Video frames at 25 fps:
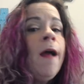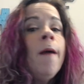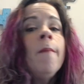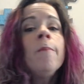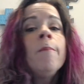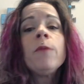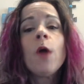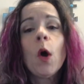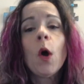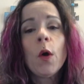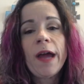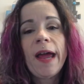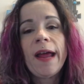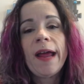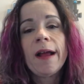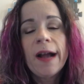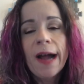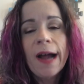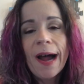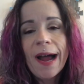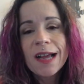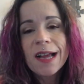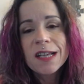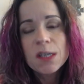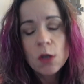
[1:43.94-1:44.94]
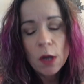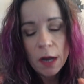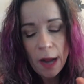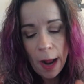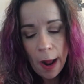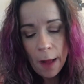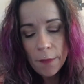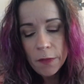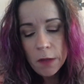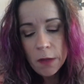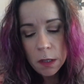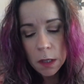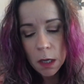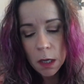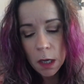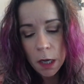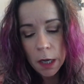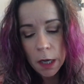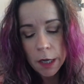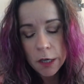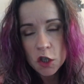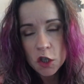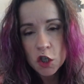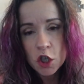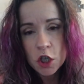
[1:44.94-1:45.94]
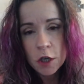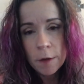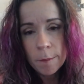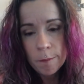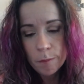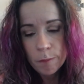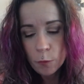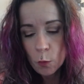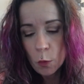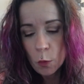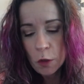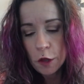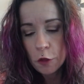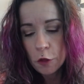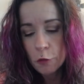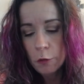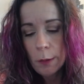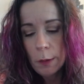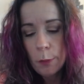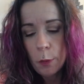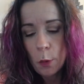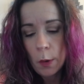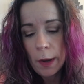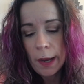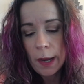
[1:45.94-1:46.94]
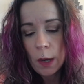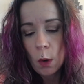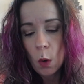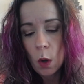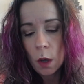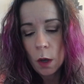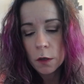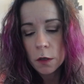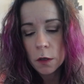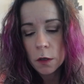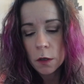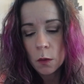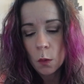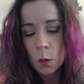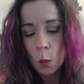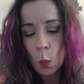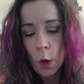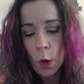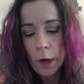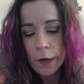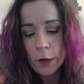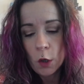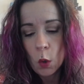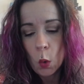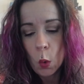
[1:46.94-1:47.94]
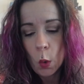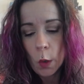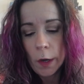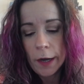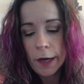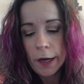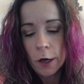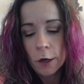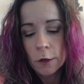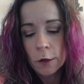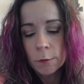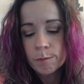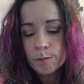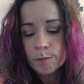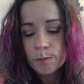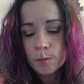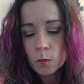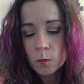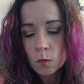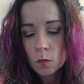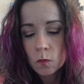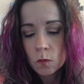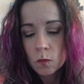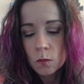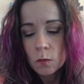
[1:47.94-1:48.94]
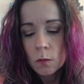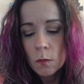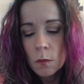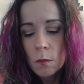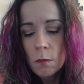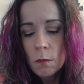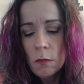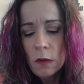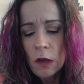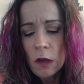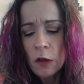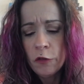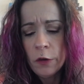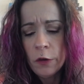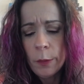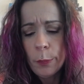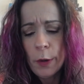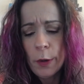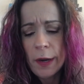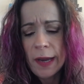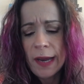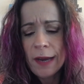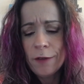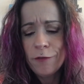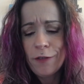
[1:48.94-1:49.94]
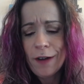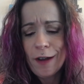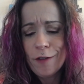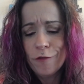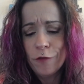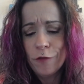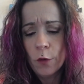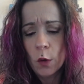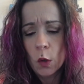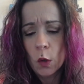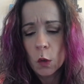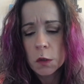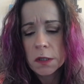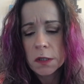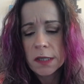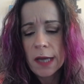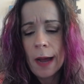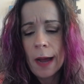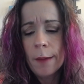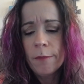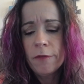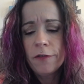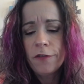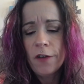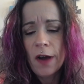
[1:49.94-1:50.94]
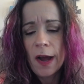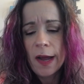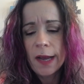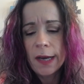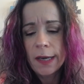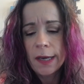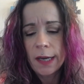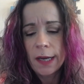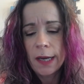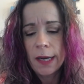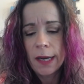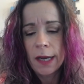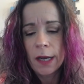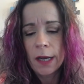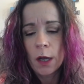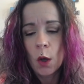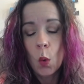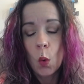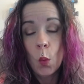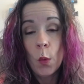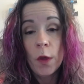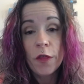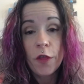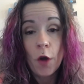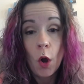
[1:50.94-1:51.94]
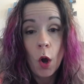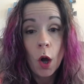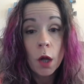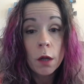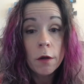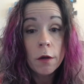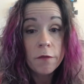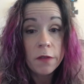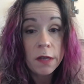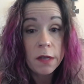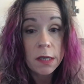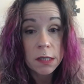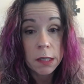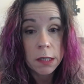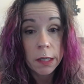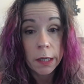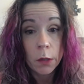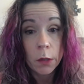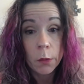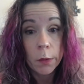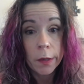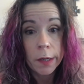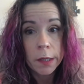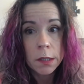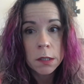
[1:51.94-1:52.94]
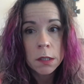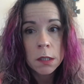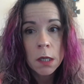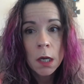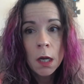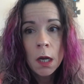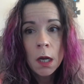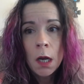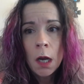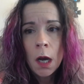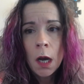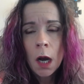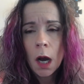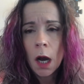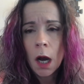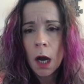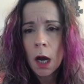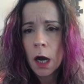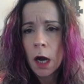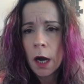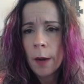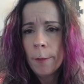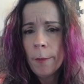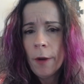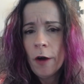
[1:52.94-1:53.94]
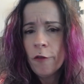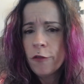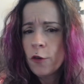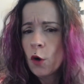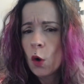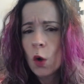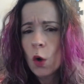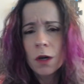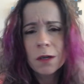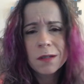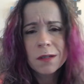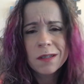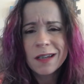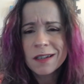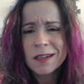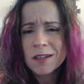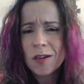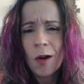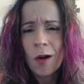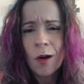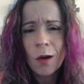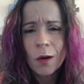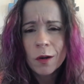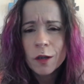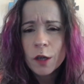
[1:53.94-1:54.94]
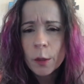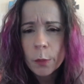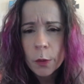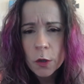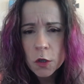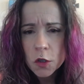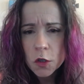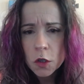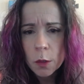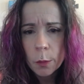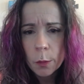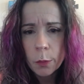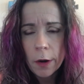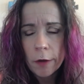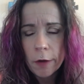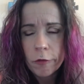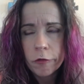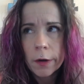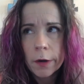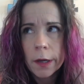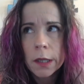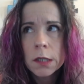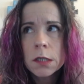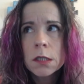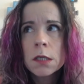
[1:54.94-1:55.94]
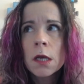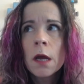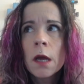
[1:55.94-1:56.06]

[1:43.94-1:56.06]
Okay, guys, on the nudge with a 3.1 coil, 3.85 volts, I'm finding with all of these liquids, of course, it's all your personal preference,